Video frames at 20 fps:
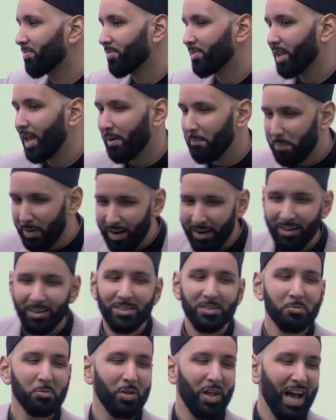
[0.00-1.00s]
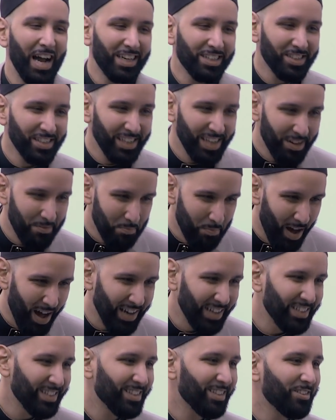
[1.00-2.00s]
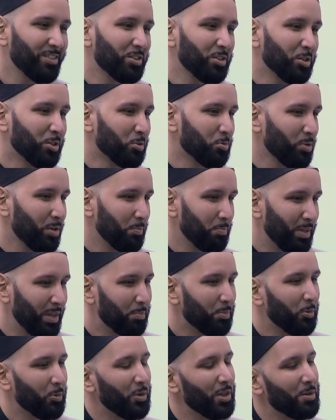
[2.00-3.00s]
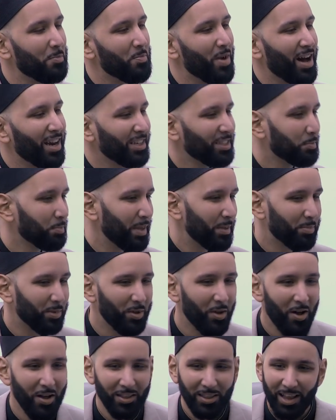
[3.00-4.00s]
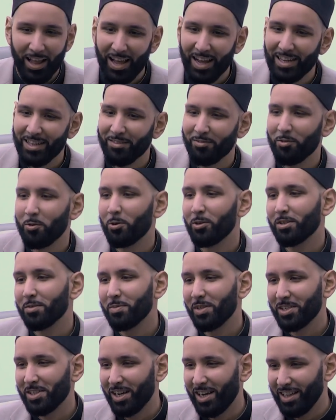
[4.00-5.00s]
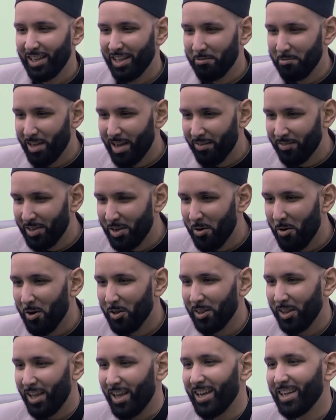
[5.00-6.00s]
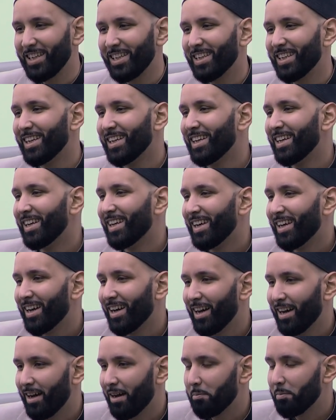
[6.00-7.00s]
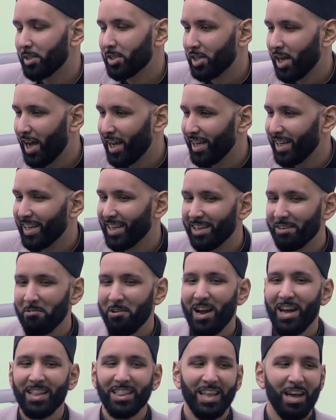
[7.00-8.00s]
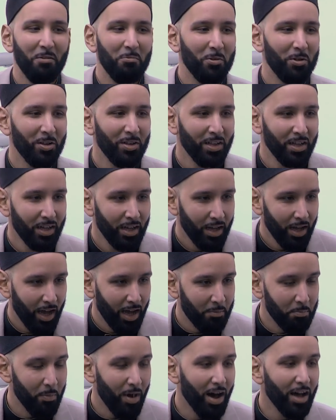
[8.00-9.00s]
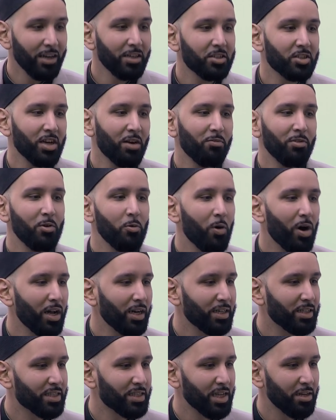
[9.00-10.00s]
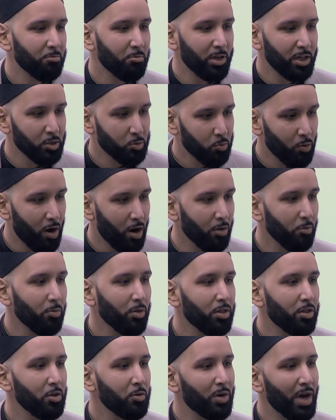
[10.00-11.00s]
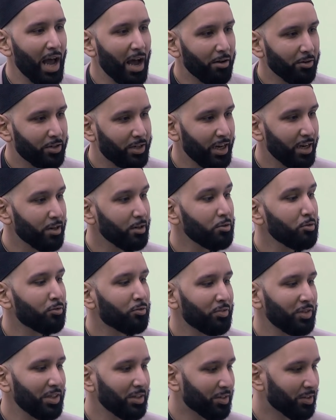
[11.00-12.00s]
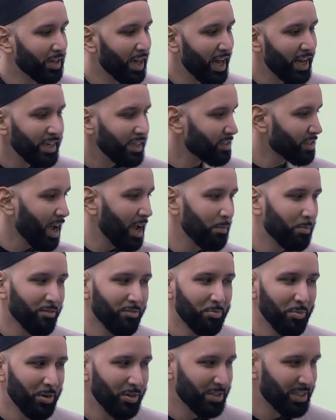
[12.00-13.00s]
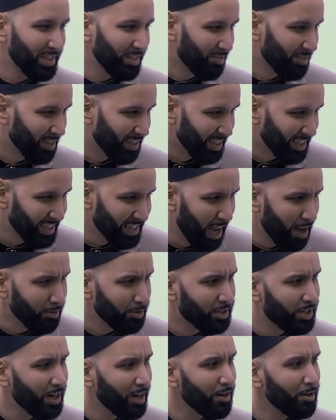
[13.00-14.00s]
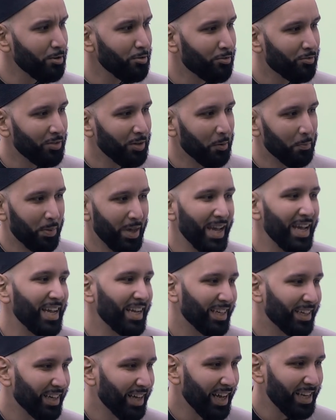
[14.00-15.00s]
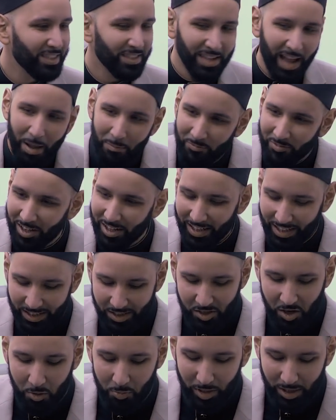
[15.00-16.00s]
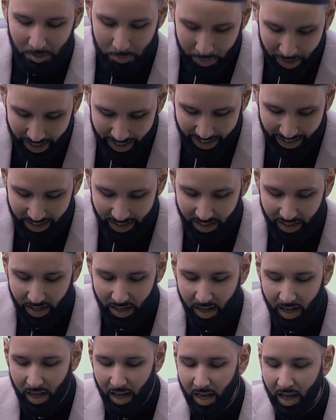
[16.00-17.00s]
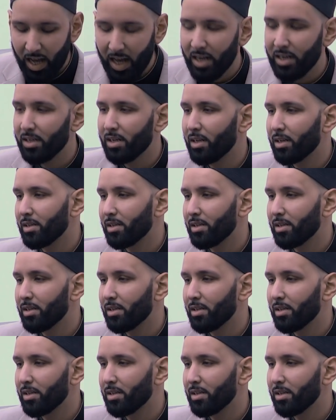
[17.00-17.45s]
And parents will actually admonish their children. People will admonish people online. Of course, mashallah, we have the online mashayikh, right, that will admonish everyone and say, what is wrong with you? And how dare you feel any type of mercy for this? How dare you feel pain? And stop feeling so much pain. And